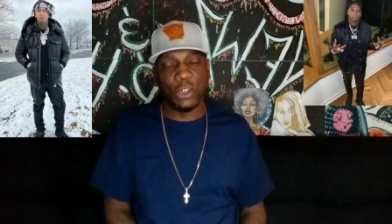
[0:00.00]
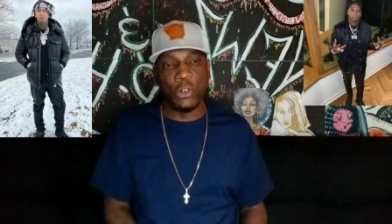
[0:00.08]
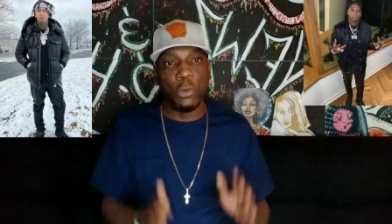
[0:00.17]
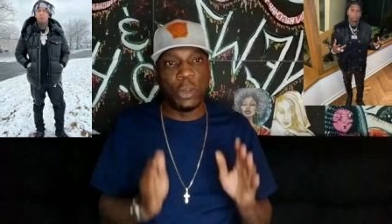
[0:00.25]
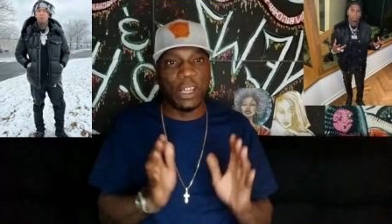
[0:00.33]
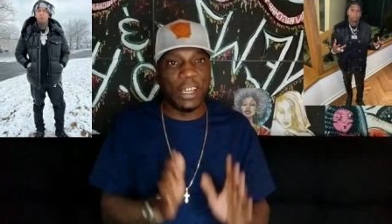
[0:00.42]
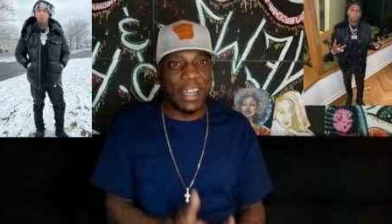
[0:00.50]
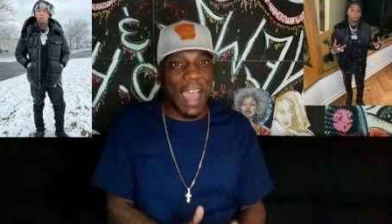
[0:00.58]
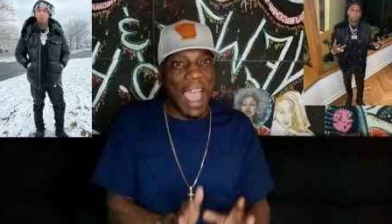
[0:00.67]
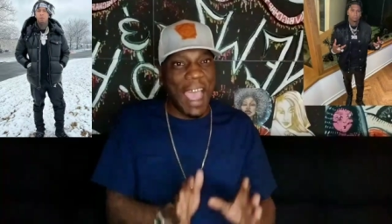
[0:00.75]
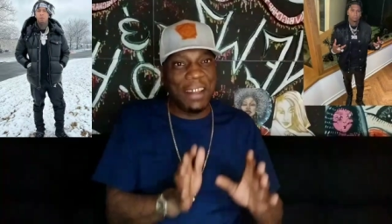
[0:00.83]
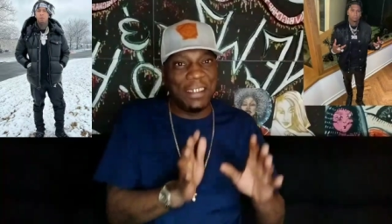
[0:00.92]
You
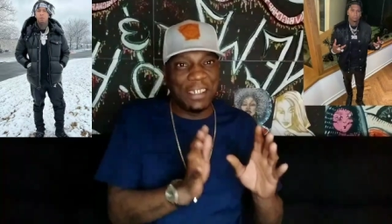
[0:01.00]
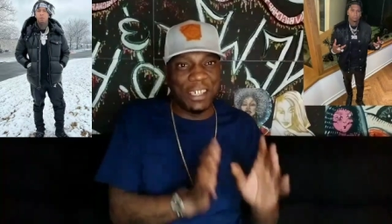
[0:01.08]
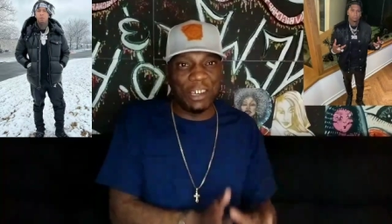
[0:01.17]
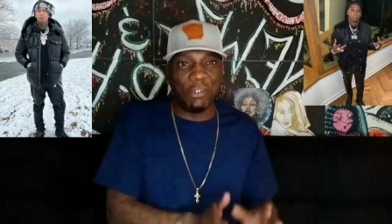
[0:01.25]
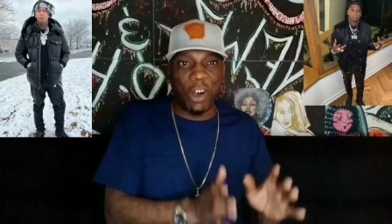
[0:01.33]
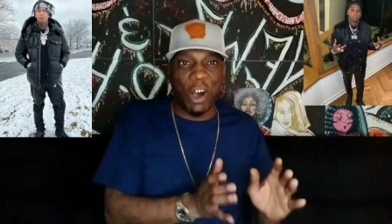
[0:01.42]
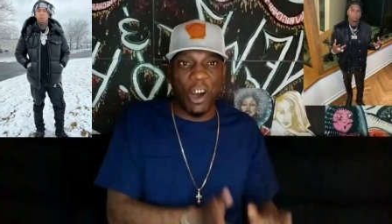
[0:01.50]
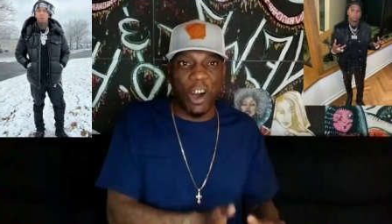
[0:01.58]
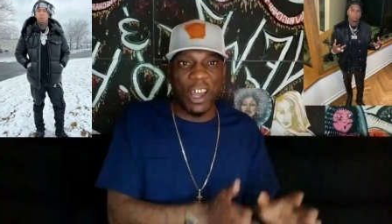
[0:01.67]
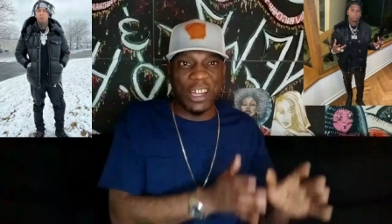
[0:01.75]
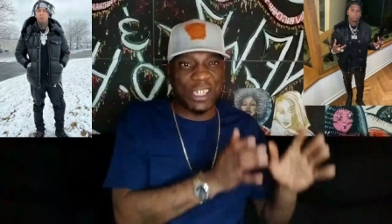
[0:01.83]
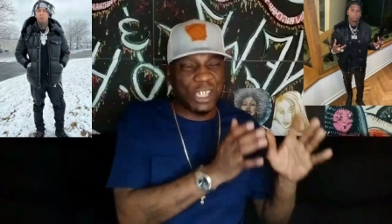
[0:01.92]
cannot give an
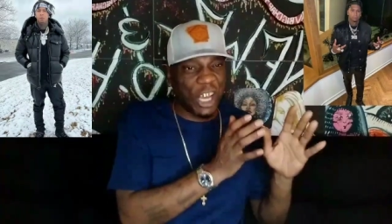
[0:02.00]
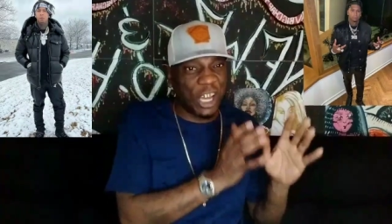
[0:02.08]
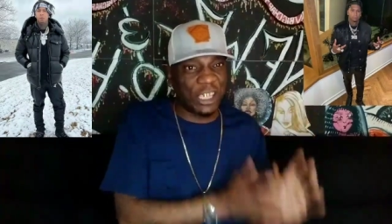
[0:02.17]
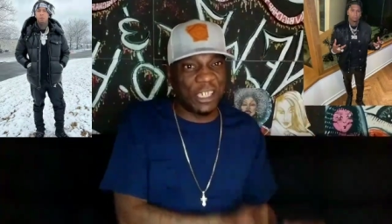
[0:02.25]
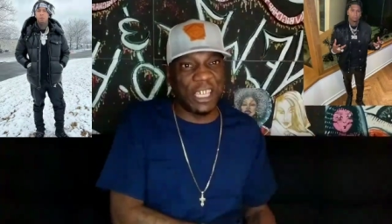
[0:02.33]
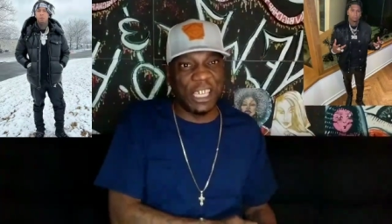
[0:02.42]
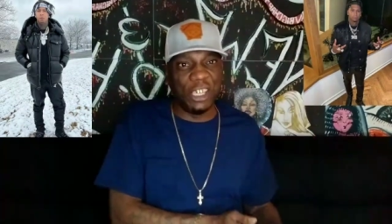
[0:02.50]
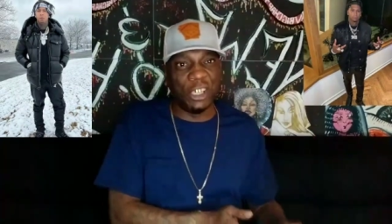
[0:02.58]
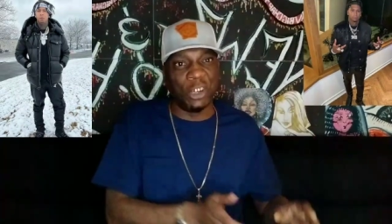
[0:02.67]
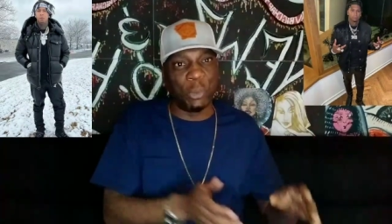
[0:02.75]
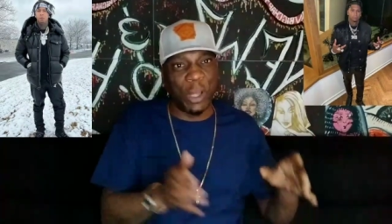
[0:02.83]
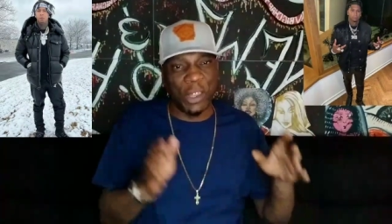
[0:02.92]
artist a
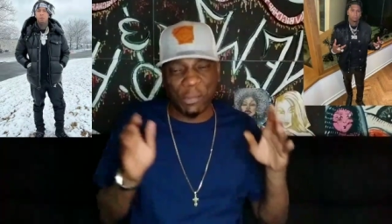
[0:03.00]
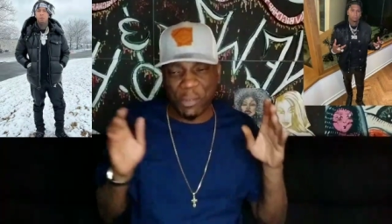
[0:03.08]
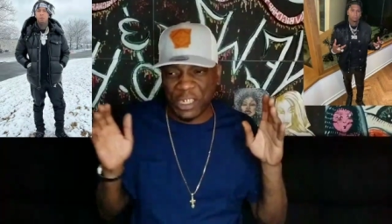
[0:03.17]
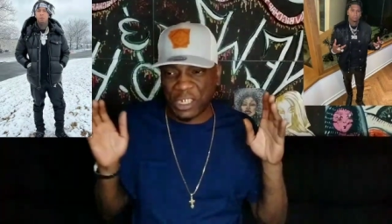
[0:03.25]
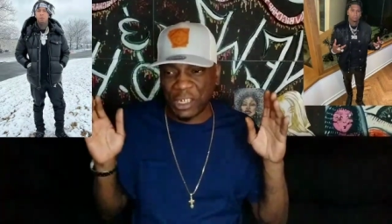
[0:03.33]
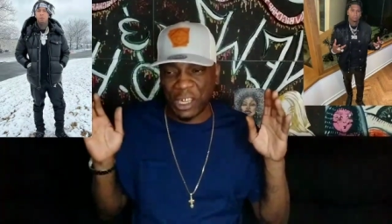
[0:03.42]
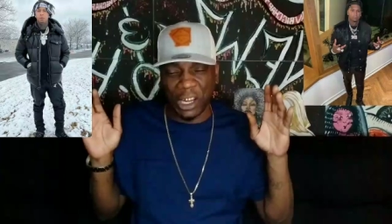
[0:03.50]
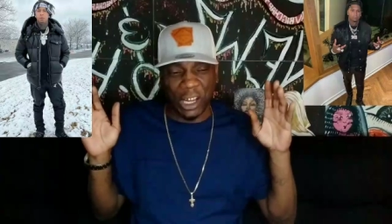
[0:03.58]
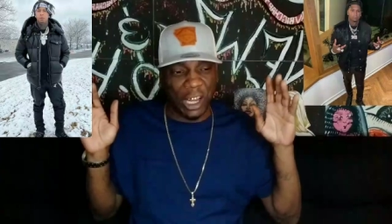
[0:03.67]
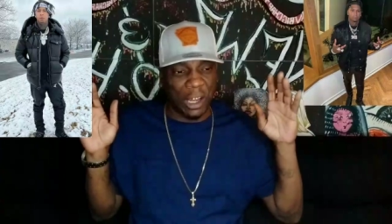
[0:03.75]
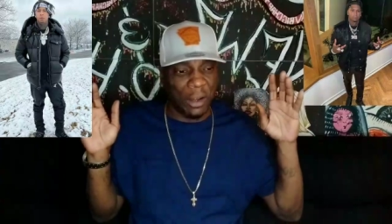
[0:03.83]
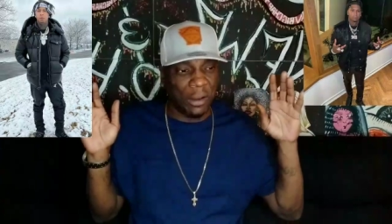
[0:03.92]
deal, whether if it's uh,
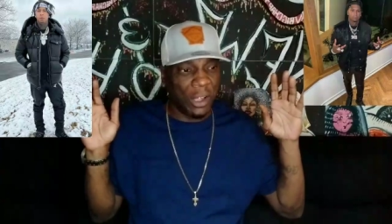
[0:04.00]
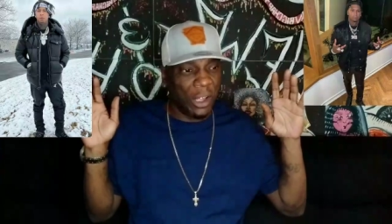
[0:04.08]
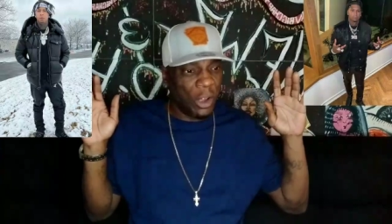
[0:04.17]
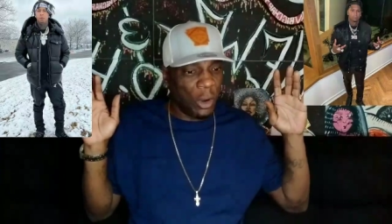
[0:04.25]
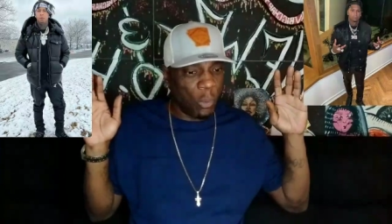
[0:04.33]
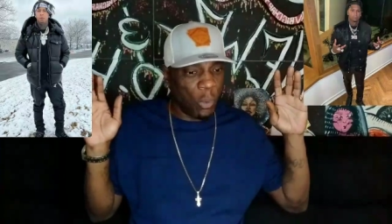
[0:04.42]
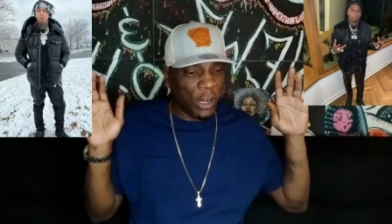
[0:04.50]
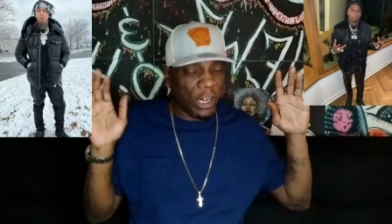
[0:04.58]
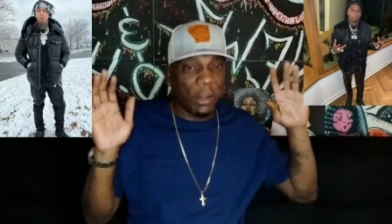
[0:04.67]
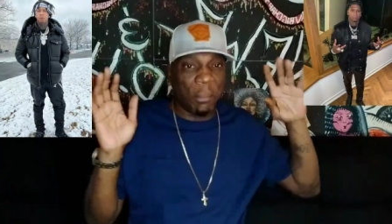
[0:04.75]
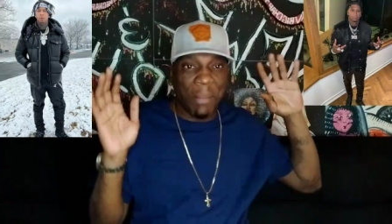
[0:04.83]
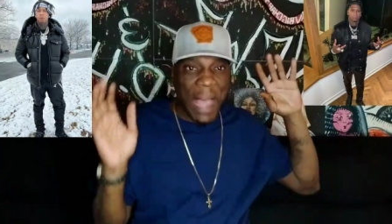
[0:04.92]
uh, one of
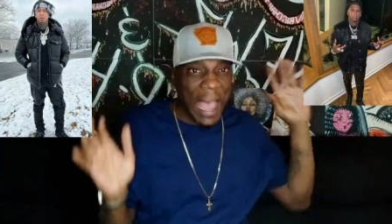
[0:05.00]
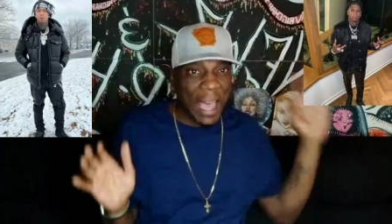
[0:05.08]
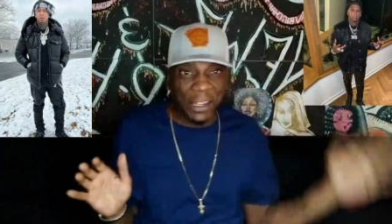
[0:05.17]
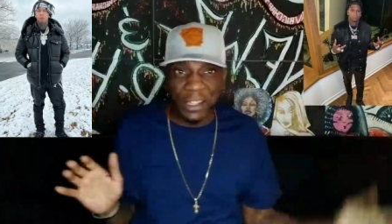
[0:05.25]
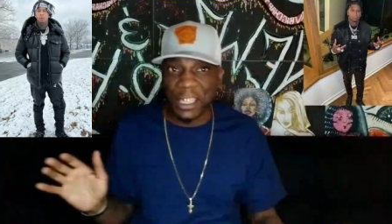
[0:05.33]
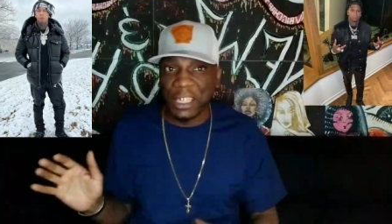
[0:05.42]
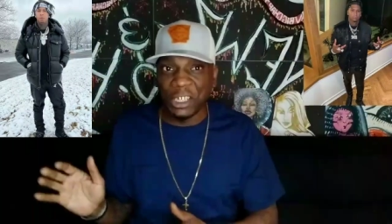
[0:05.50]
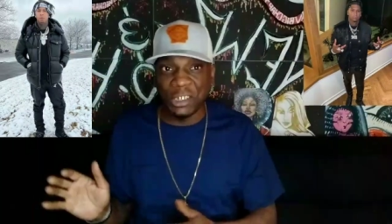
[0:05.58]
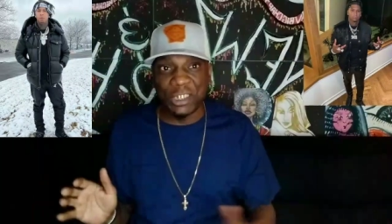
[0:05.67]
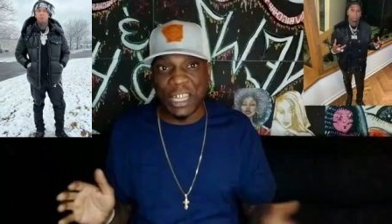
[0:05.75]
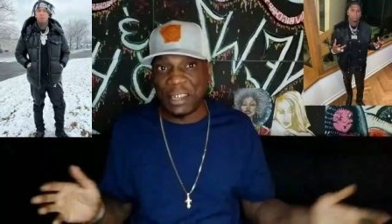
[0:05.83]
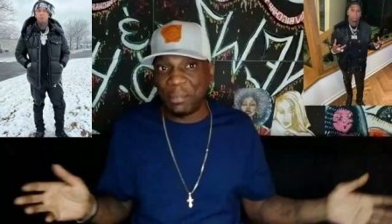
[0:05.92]
the minor
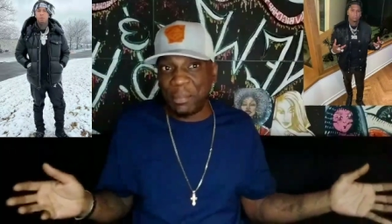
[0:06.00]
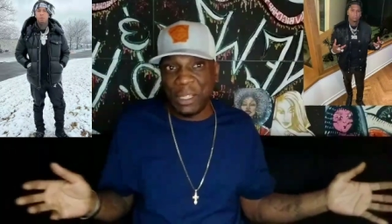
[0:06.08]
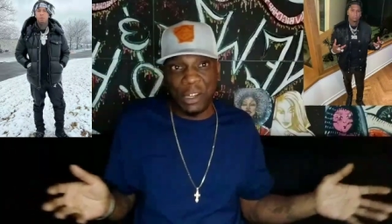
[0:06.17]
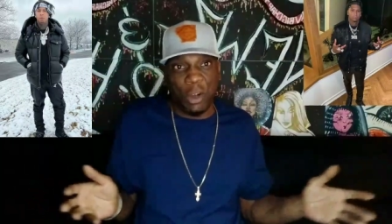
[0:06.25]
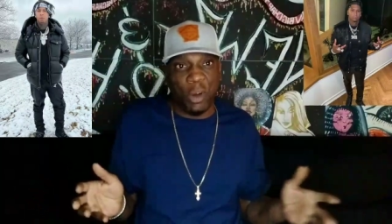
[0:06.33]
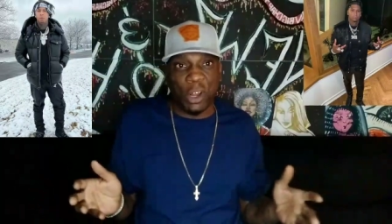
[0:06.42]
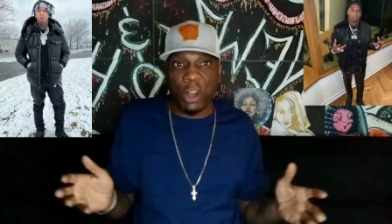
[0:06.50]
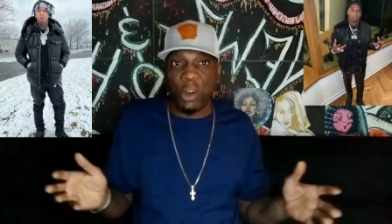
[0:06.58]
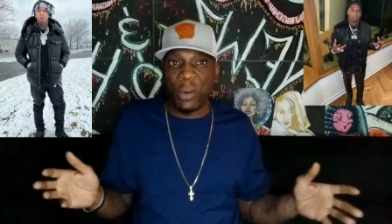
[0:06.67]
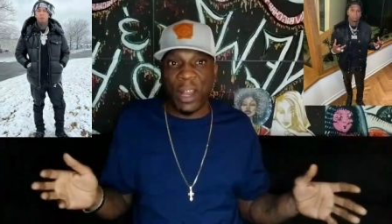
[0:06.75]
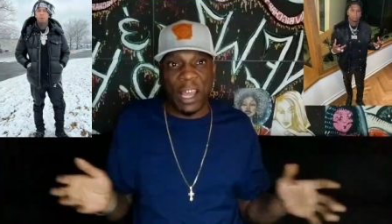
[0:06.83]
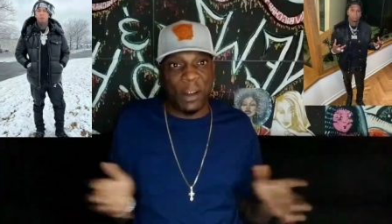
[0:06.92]
deals that be going
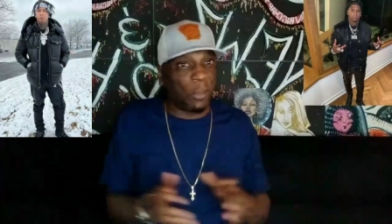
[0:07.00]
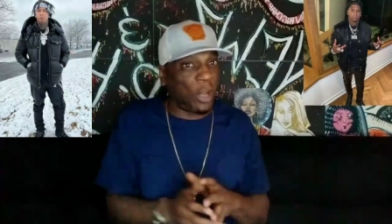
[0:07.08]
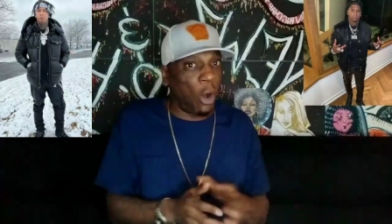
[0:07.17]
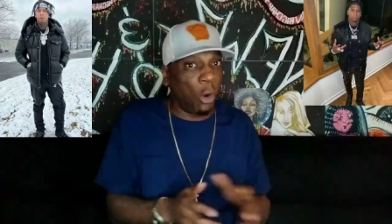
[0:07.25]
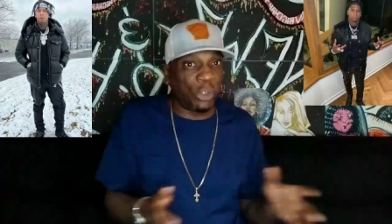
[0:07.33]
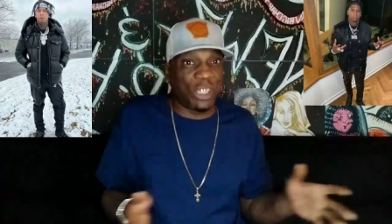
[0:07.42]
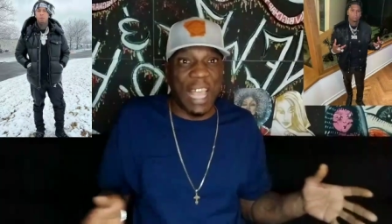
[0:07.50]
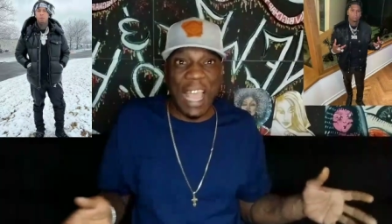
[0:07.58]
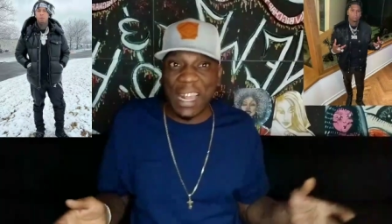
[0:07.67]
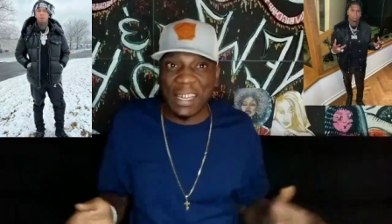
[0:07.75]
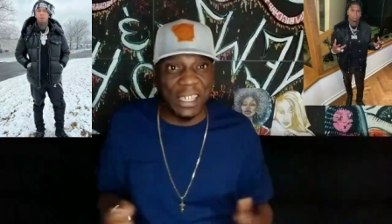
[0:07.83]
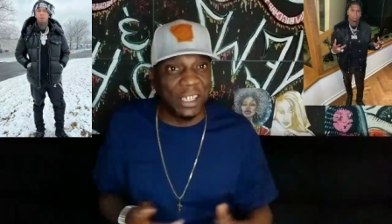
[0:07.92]
on now, them
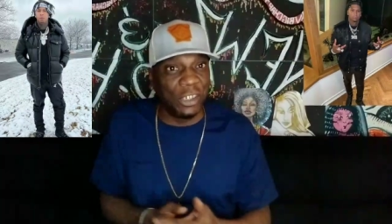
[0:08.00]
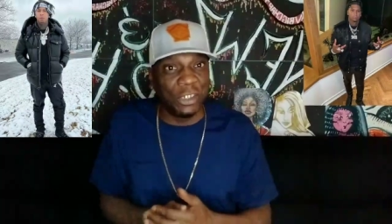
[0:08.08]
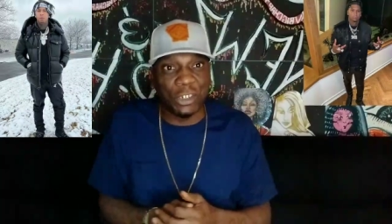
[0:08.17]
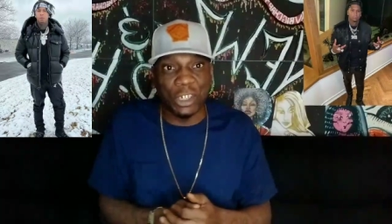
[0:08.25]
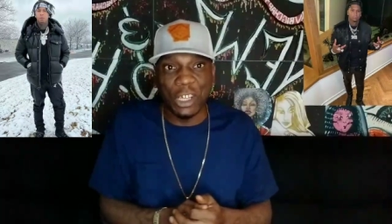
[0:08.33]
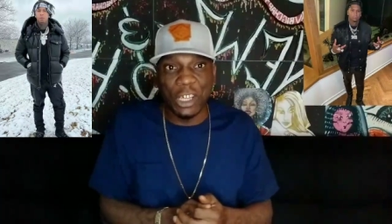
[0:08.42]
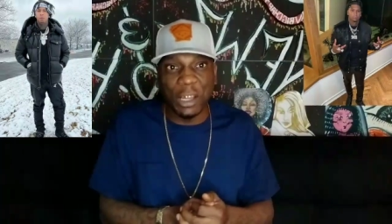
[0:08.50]
co-sign deals.